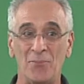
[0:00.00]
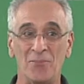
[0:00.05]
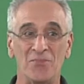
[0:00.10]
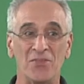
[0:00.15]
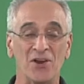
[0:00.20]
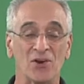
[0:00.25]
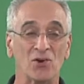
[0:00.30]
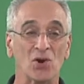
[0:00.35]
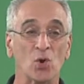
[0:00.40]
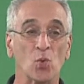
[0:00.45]

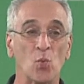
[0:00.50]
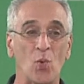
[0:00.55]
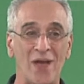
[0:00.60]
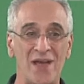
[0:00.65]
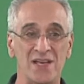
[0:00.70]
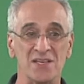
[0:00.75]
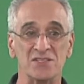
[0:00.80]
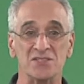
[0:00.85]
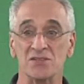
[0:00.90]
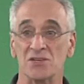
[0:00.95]
There are
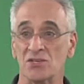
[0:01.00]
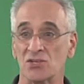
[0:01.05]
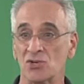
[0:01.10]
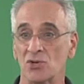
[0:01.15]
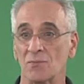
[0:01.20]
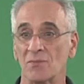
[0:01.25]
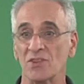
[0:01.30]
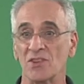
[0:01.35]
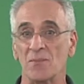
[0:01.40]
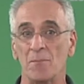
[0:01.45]
ways to
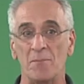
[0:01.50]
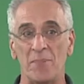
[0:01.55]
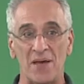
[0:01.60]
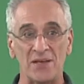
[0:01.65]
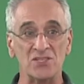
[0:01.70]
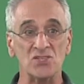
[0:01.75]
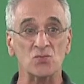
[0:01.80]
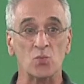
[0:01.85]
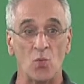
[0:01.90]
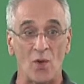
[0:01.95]
determine the
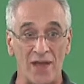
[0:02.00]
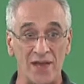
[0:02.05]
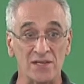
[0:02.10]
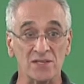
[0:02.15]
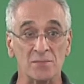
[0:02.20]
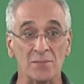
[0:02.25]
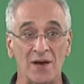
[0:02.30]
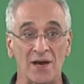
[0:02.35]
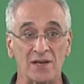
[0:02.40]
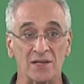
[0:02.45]
best way
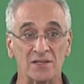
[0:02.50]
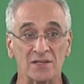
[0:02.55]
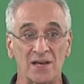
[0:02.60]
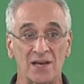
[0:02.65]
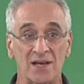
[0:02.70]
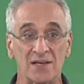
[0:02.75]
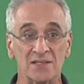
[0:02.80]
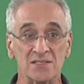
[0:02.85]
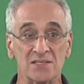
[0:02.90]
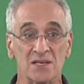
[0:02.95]
to
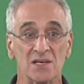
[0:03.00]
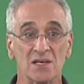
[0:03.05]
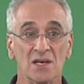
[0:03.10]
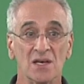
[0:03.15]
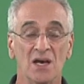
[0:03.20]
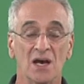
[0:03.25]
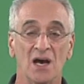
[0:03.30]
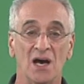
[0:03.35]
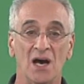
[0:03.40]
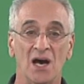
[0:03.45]
monetize,
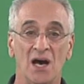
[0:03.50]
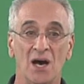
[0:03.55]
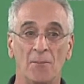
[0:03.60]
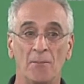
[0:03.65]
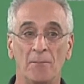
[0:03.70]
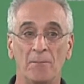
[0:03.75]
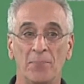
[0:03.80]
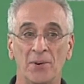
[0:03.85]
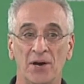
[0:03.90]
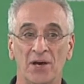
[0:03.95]

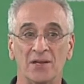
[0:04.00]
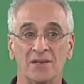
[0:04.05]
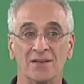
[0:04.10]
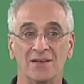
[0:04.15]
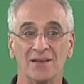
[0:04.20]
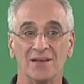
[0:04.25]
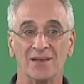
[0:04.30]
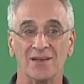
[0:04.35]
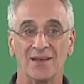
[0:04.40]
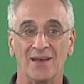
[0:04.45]
but
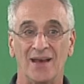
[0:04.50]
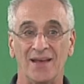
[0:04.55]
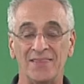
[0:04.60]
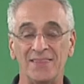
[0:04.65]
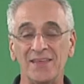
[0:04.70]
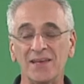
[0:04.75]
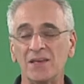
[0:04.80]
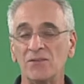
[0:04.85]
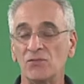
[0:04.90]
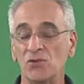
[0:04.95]
I
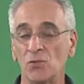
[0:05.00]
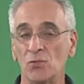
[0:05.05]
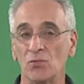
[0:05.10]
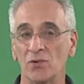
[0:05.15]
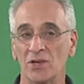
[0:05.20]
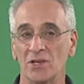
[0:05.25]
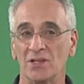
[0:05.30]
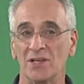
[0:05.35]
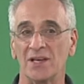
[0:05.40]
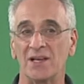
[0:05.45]
think if you
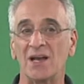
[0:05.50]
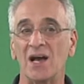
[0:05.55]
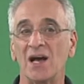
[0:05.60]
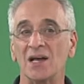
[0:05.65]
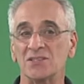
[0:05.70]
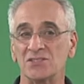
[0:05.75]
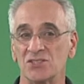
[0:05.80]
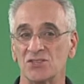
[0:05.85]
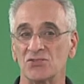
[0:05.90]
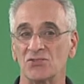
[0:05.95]
really
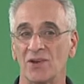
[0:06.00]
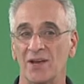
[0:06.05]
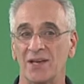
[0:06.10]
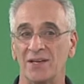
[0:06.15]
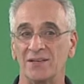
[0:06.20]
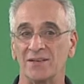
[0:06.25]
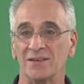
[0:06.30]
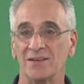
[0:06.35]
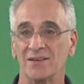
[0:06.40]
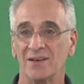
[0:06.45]

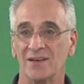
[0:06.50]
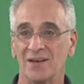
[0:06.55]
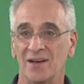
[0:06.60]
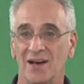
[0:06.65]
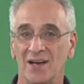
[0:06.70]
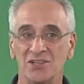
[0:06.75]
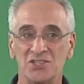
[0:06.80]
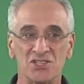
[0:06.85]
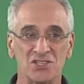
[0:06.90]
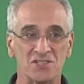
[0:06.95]
concentrate
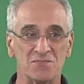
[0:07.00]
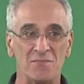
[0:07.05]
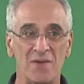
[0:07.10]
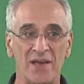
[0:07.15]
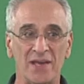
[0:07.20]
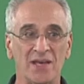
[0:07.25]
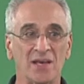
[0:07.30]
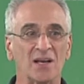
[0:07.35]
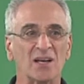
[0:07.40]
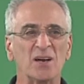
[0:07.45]
on just
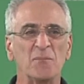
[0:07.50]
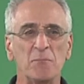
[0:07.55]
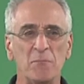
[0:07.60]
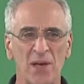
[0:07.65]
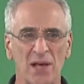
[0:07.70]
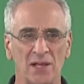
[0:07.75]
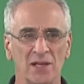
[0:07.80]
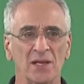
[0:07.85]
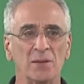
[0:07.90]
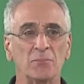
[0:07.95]
making a
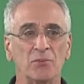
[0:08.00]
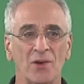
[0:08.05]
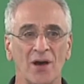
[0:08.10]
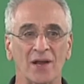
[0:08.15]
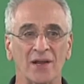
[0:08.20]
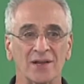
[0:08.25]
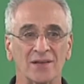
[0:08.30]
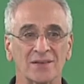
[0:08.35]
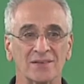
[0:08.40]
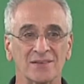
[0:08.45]
compelling
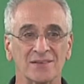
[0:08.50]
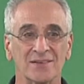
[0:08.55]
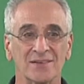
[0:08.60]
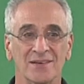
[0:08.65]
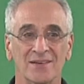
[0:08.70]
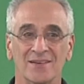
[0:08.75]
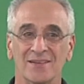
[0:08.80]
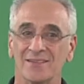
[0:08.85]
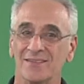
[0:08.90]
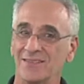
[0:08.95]
product,
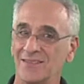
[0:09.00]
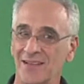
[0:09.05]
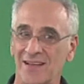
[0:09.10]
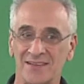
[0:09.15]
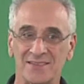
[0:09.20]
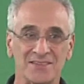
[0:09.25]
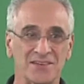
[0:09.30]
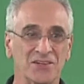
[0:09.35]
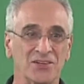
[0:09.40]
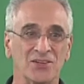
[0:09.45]

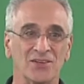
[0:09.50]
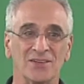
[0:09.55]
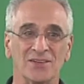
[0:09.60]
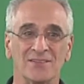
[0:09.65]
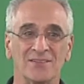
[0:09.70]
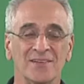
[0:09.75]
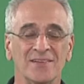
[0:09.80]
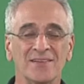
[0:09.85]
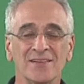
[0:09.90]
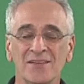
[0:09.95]

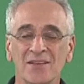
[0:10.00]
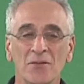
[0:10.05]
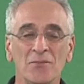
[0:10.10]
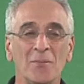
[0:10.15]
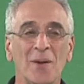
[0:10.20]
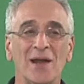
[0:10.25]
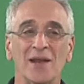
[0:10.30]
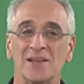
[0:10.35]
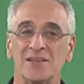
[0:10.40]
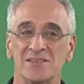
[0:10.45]
the
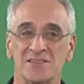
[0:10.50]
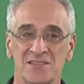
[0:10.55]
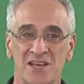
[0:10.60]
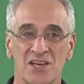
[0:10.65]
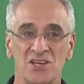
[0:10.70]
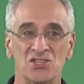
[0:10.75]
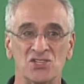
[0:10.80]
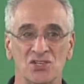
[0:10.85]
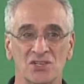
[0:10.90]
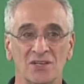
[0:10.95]

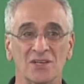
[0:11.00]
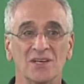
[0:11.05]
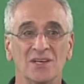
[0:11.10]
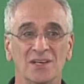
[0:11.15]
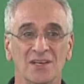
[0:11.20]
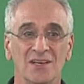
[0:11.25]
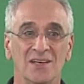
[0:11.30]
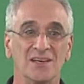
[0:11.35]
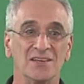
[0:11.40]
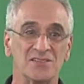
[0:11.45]
monetization
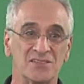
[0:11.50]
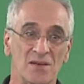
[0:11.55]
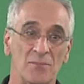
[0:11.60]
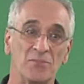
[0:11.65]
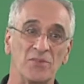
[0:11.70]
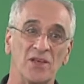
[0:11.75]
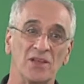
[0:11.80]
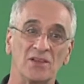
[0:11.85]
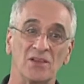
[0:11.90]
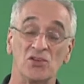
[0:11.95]
is
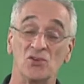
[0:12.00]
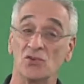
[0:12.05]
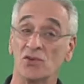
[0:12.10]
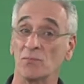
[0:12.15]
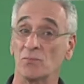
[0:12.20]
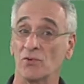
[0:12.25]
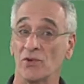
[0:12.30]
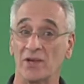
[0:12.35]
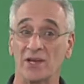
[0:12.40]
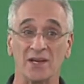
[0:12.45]
something that you can
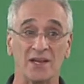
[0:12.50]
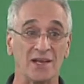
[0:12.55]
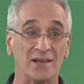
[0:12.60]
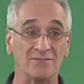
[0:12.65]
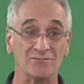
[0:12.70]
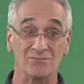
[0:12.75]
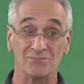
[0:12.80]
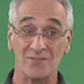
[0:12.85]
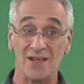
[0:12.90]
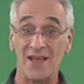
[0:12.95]
bring in
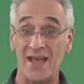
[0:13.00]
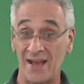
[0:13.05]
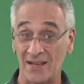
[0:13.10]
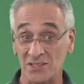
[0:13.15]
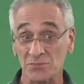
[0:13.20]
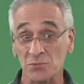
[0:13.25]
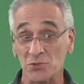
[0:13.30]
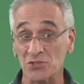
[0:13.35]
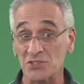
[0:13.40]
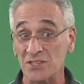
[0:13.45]

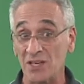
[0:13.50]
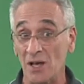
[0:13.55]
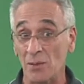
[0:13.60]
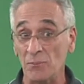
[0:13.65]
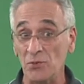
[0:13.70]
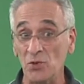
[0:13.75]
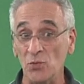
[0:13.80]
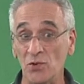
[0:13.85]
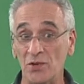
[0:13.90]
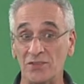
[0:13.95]
experts to
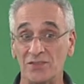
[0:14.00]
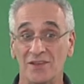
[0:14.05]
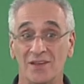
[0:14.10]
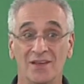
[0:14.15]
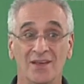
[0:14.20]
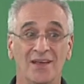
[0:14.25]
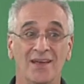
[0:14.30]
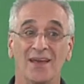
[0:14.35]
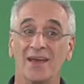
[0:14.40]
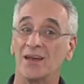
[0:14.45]
help you with,
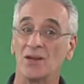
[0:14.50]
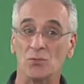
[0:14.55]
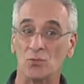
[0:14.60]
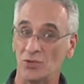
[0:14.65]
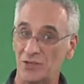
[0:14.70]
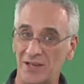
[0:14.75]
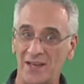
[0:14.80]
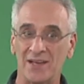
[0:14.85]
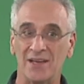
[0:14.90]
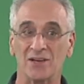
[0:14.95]
and it will
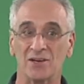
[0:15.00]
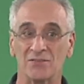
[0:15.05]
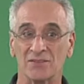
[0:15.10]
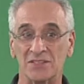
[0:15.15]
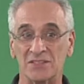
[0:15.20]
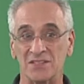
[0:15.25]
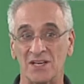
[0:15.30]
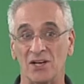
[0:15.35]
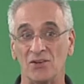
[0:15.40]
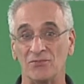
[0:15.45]
take care of
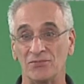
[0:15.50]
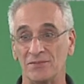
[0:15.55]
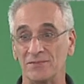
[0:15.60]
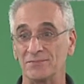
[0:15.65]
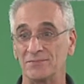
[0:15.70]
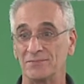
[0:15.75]
itself.